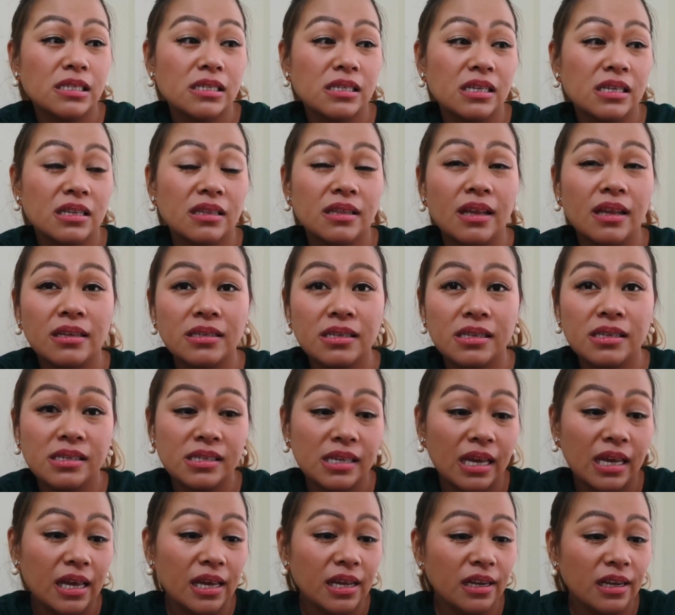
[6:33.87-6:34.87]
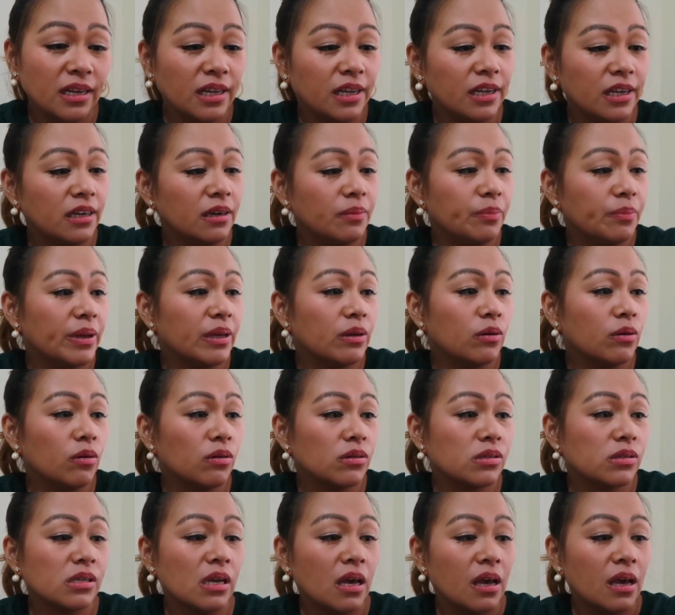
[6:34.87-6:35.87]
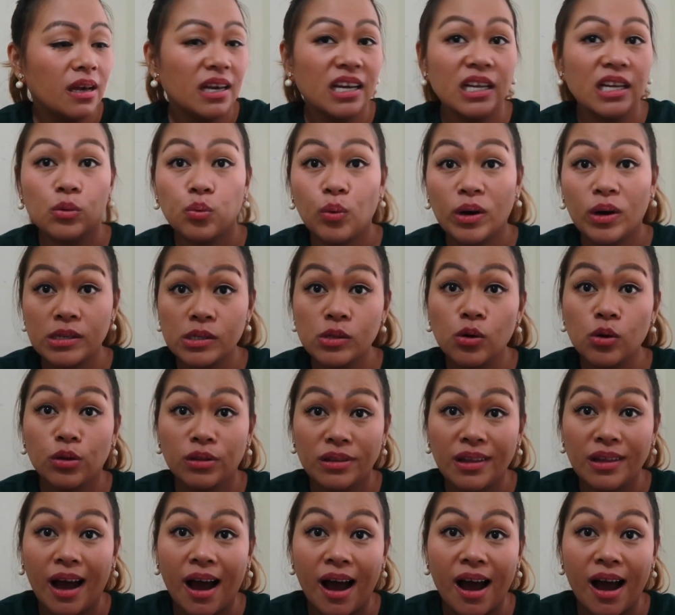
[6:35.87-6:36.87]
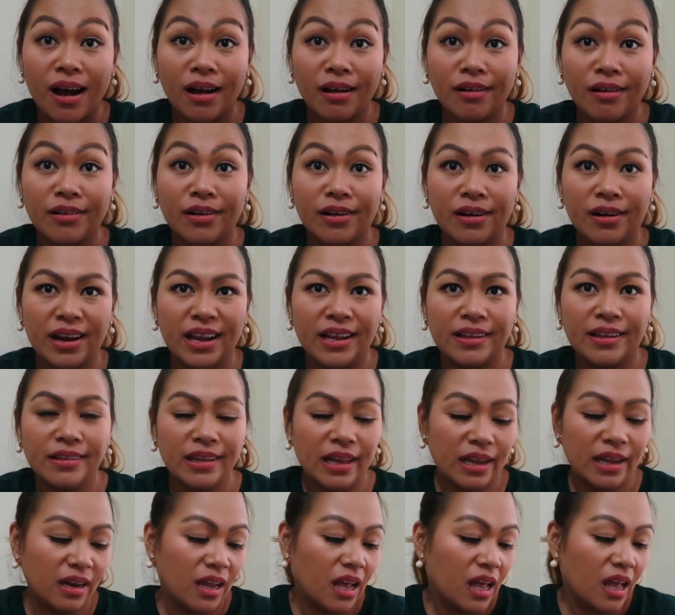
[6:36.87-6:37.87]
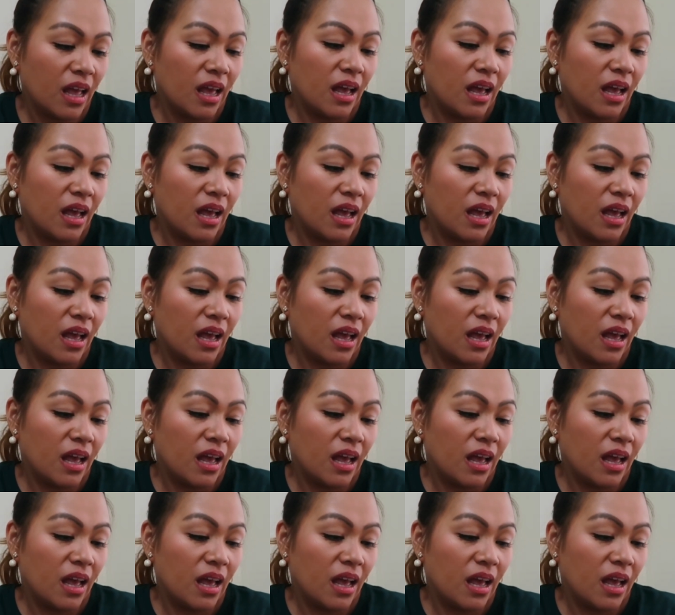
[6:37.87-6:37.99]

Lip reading: It doesn't say in here because it was on the hanger, and then